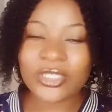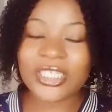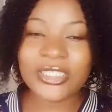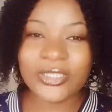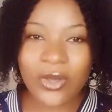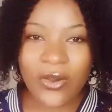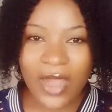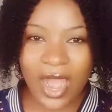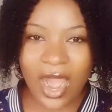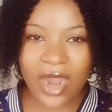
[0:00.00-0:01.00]
ignore
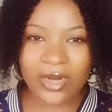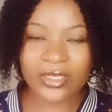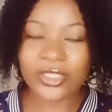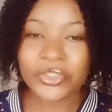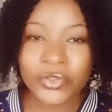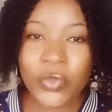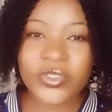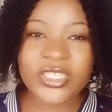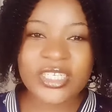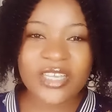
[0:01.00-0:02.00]
her.
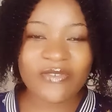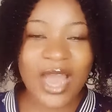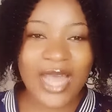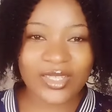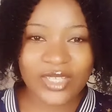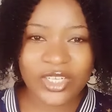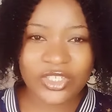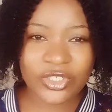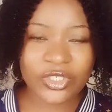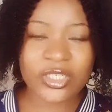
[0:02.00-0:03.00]
Don't give her
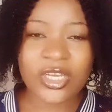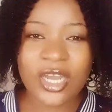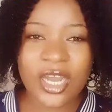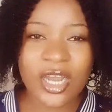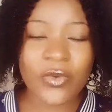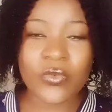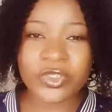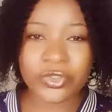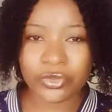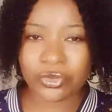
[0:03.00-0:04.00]
attention.
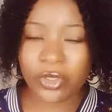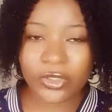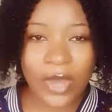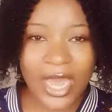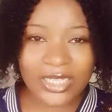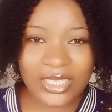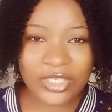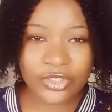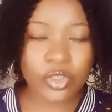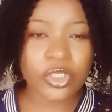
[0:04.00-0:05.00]
Withdraw your
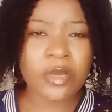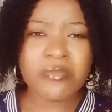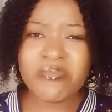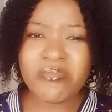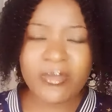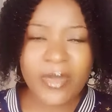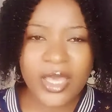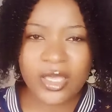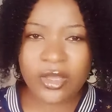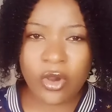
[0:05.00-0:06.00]
attention.
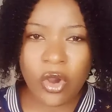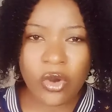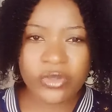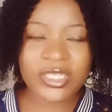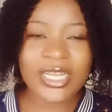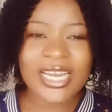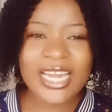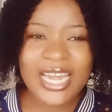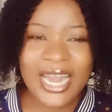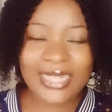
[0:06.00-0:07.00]
Make calls.
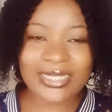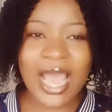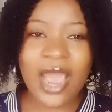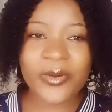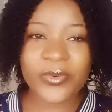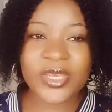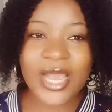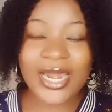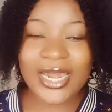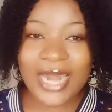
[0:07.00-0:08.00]
Let her
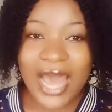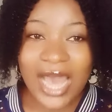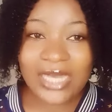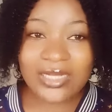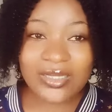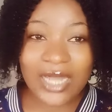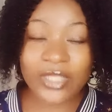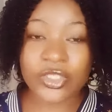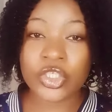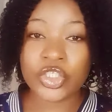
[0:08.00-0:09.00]
realize
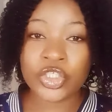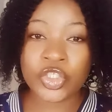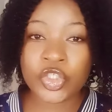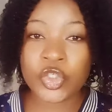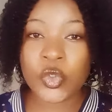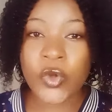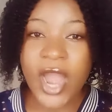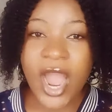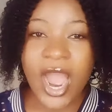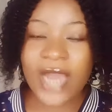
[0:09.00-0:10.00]
that you
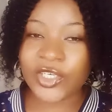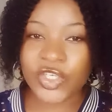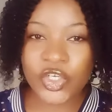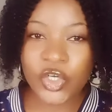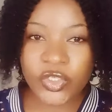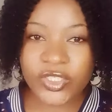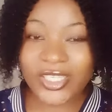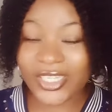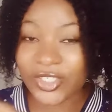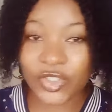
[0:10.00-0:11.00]
are not
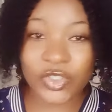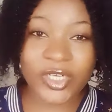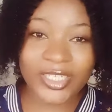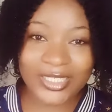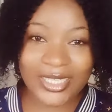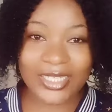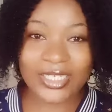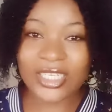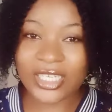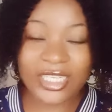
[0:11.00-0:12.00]
interested
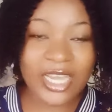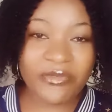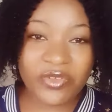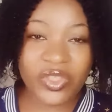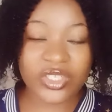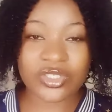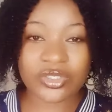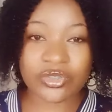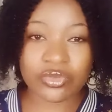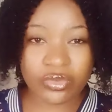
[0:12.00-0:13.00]
in everything
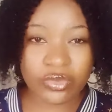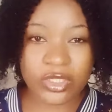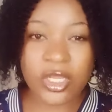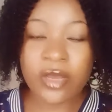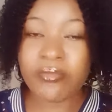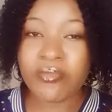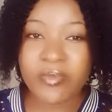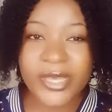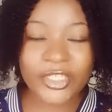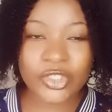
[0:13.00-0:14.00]
she's doing.
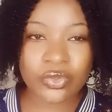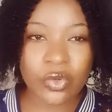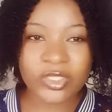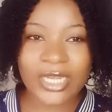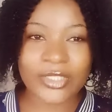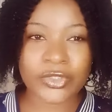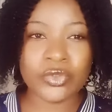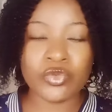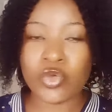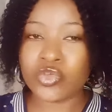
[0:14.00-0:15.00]
Make sure that
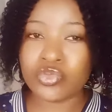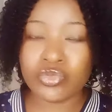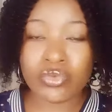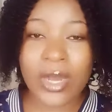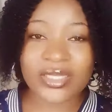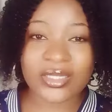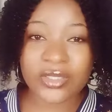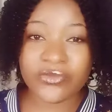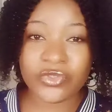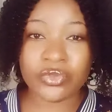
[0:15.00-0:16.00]
you don't do as
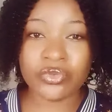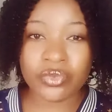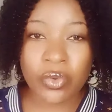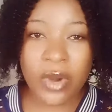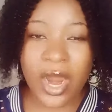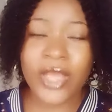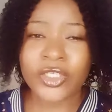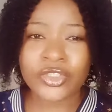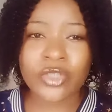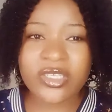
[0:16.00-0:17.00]
if you know her.
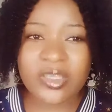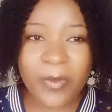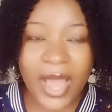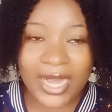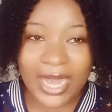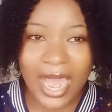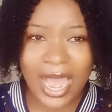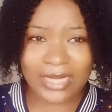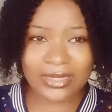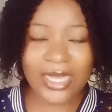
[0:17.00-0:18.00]
Just park her
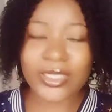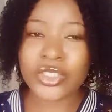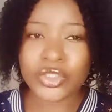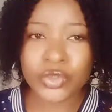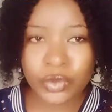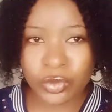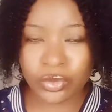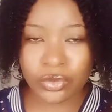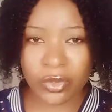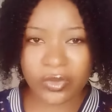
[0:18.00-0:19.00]
aside.
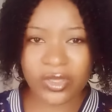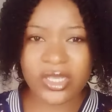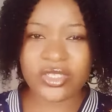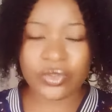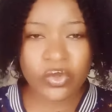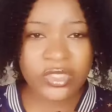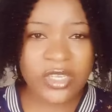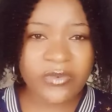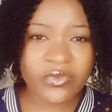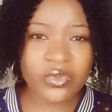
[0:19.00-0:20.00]
Do your things. Don't
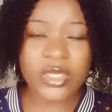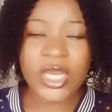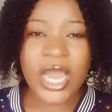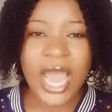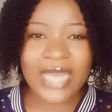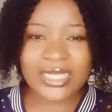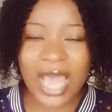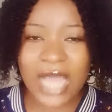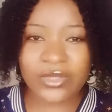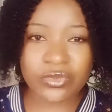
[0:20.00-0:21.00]
even
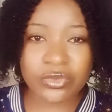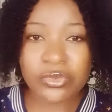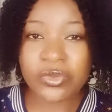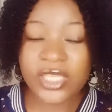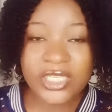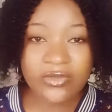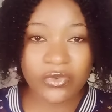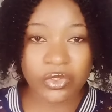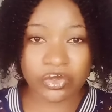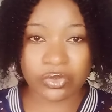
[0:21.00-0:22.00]
ask her to do things
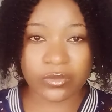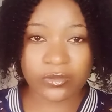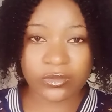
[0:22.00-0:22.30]
for you.